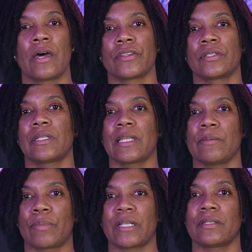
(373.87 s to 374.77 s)
The
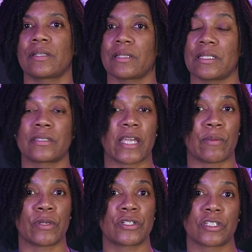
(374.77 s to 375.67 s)
delete button deletes the
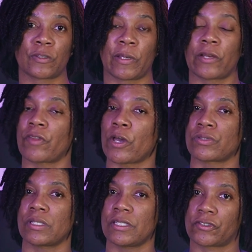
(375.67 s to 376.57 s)
image displayed on the
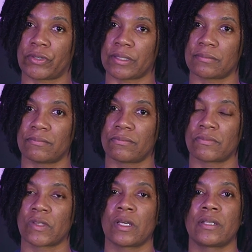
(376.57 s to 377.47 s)
LCD screen.
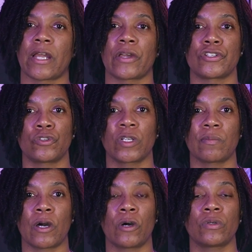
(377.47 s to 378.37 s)
Now in shooting
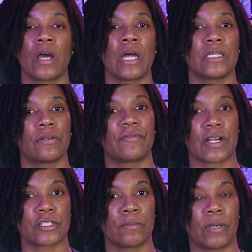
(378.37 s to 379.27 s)
mode, the
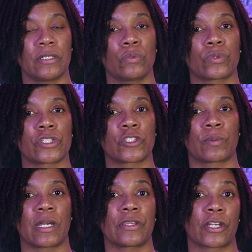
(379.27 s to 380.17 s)
function button will
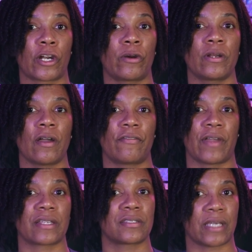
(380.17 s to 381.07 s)
display the current
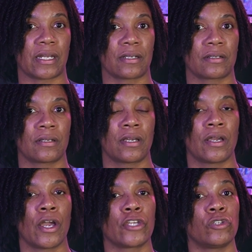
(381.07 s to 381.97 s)
effects setting.
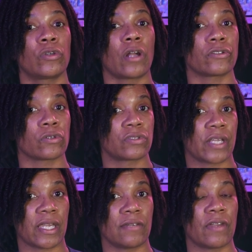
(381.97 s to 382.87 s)
You can also
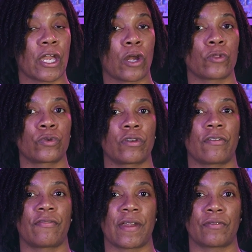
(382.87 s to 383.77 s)
save and go through your
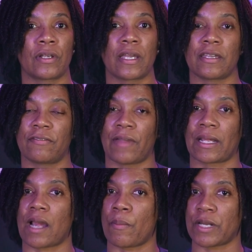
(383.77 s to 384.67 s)
favorite effect
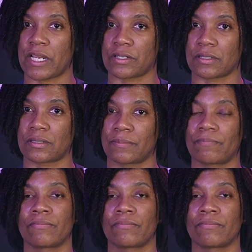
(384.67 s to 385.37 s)
combinations.